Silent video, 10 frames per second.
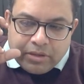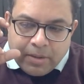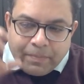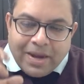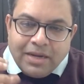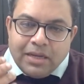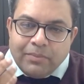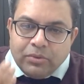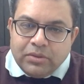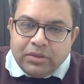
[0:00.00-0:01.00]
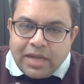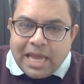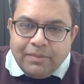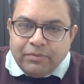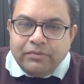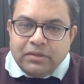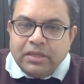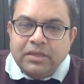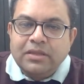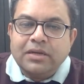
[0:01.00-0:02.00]
depending upon the type of the
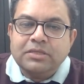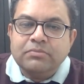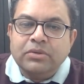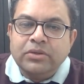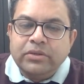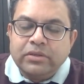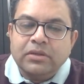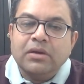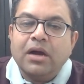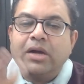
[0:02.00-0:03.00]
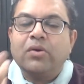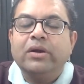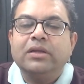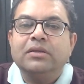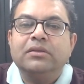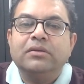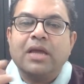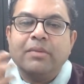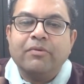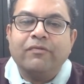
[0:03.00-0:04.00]
thing that is burned accordingly the
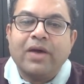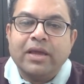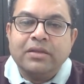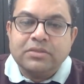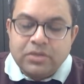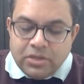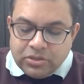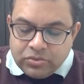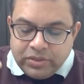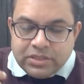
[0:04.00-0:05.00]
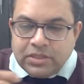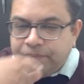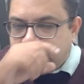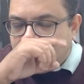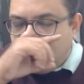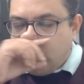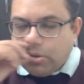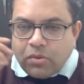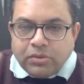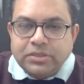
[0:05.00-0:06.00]
type of fire risk so it's
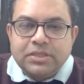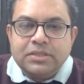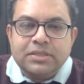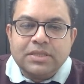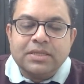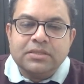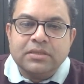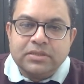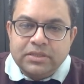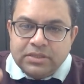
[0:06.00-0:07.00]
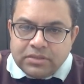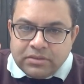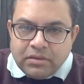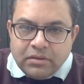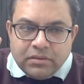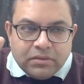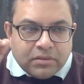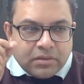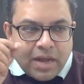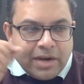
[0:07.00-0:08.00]
not consciousness as such it's the
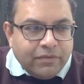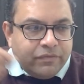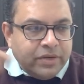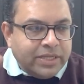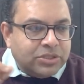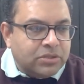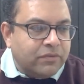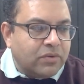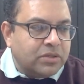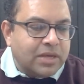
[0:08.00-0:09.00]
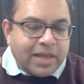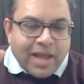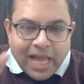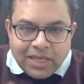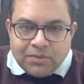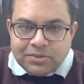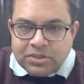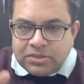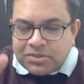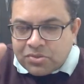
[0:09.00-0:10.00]
kind of nature of like eye
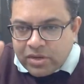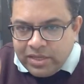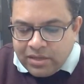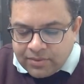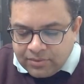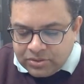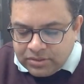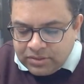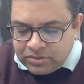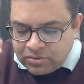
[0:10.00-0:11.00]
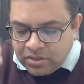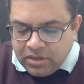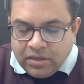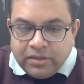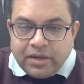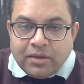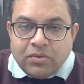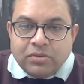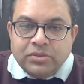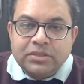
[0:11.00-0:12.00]
consciousness or ear consciousness or tongue
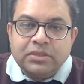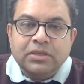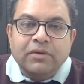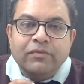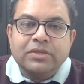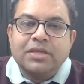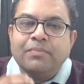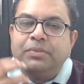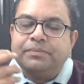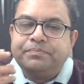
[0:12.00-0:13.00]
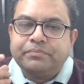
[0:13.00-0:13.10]
consciousness for example